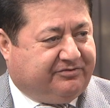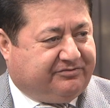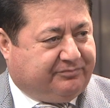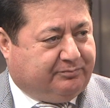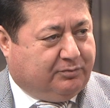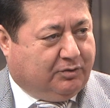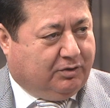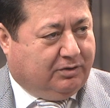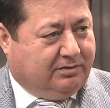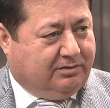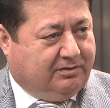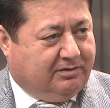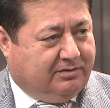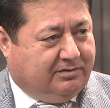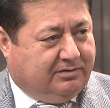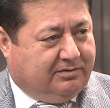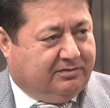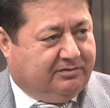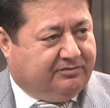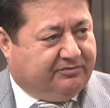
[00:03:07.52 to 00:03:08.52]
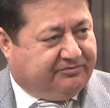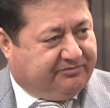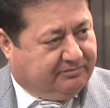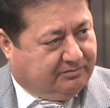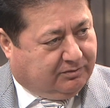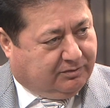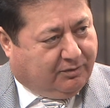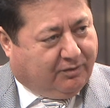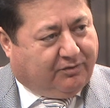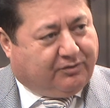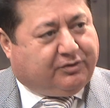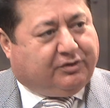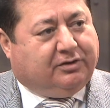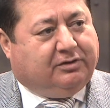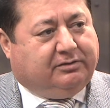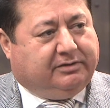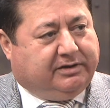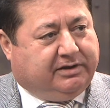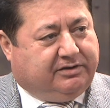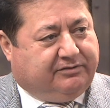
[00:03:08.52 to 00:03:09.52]
small,
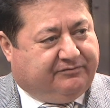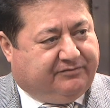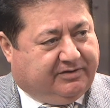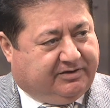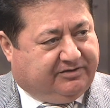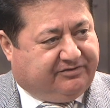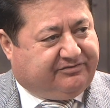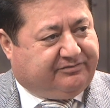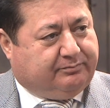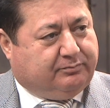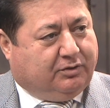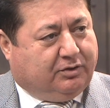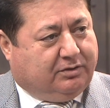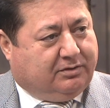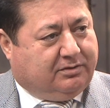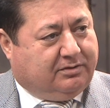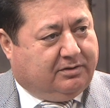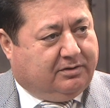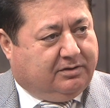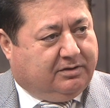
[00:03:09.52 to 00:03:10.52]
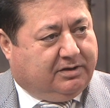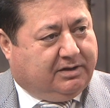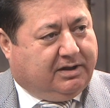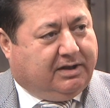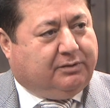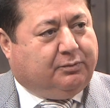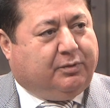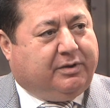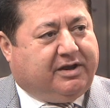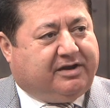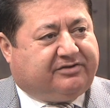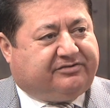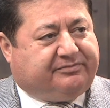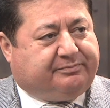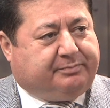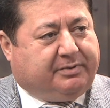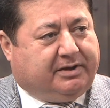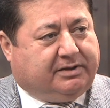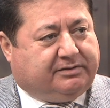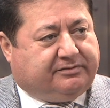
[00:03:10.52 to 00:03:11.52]
local, very small, and we
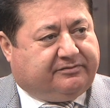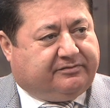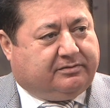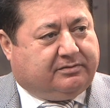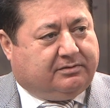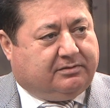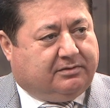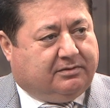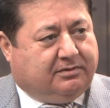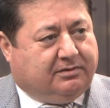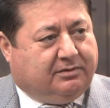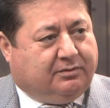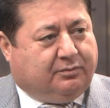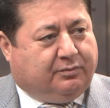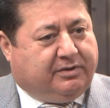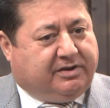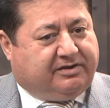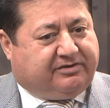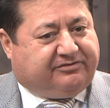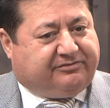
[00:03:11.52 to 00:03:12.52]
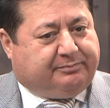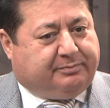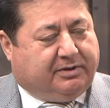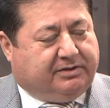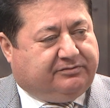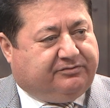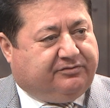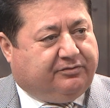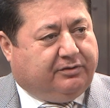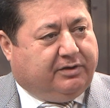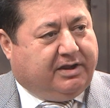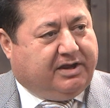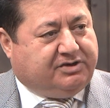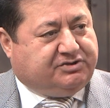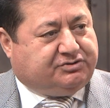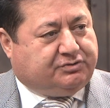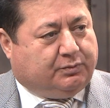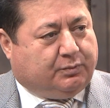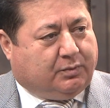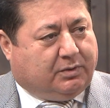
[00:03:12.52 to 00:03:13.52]
expand. We expand to
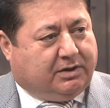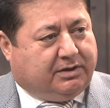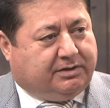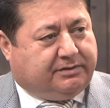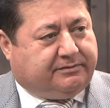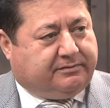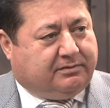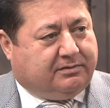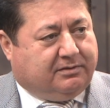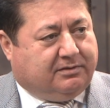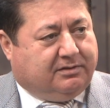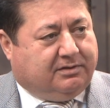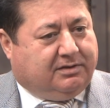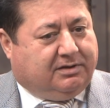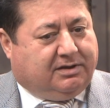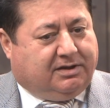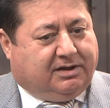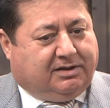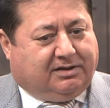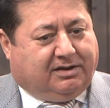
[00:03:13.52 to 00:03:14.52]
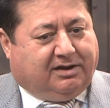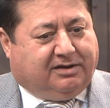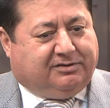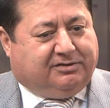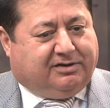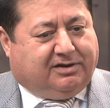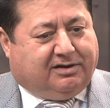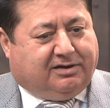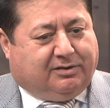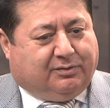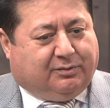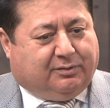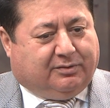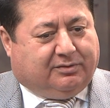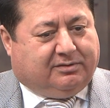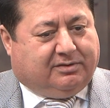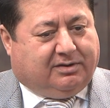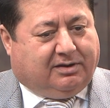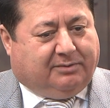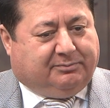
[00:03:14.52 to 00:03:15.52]
nationwide. And now,
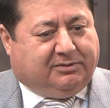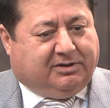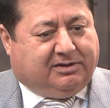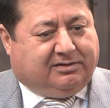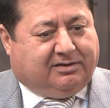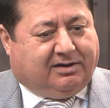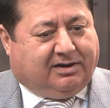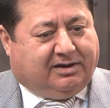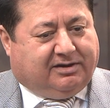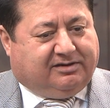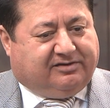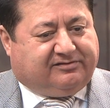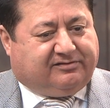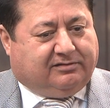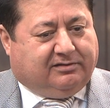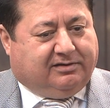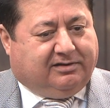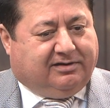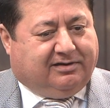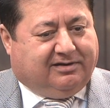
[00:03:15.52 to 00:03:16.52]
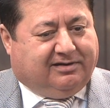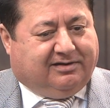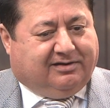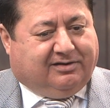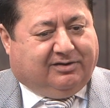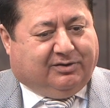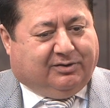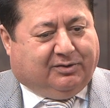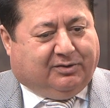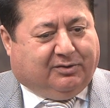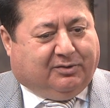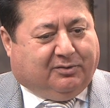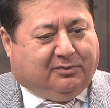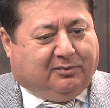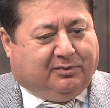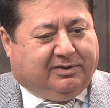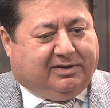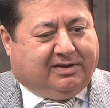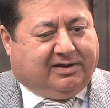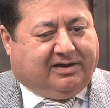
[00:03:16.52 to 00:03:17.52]
I mean, honestly,
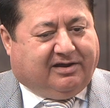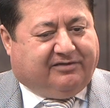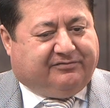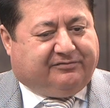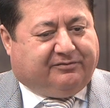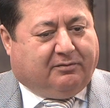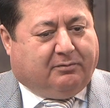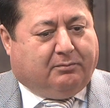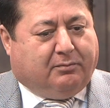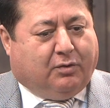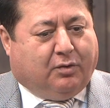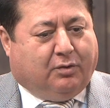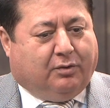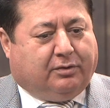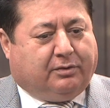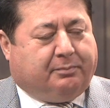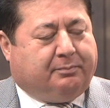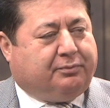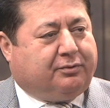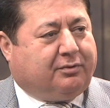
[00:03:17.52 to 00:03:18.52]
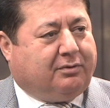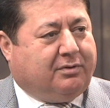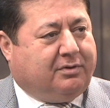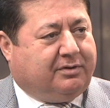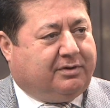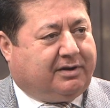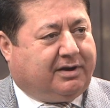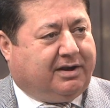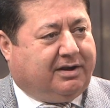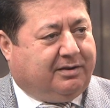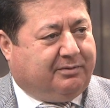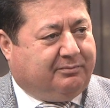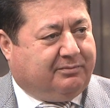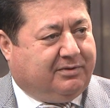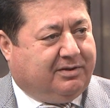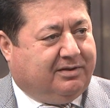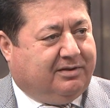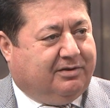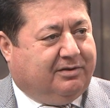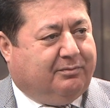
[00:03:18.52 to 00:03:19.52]
we have more program,
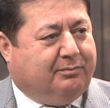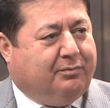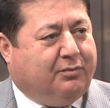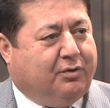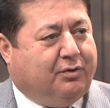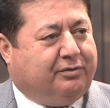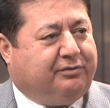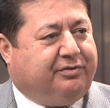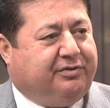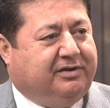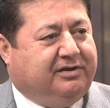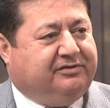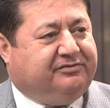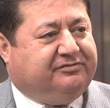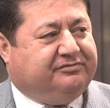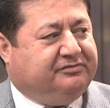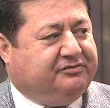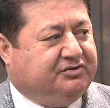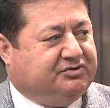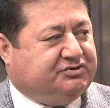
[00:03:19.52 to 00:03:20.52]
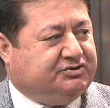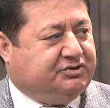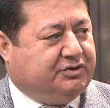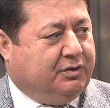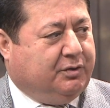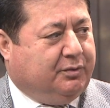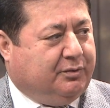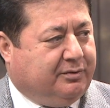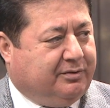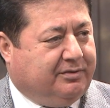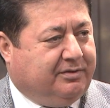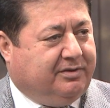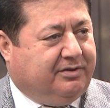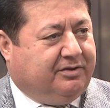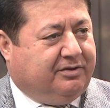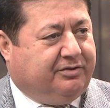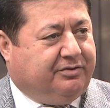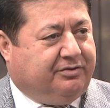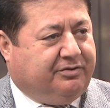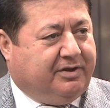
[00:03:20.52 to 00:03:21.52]
more things to show
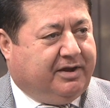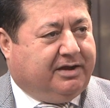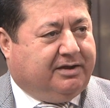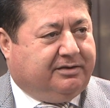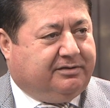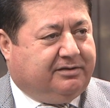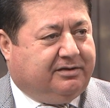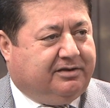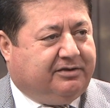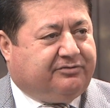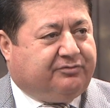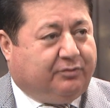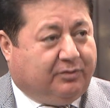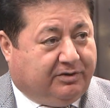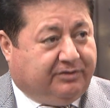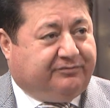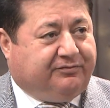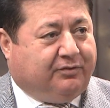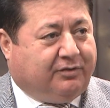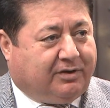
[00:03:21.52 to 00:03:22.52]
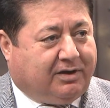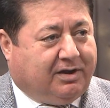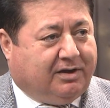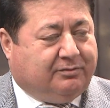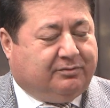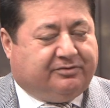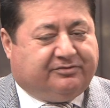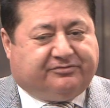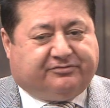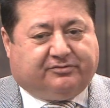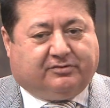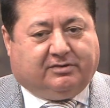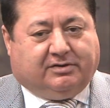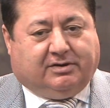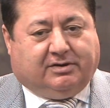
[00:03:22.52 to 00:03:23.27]
than 24 hours.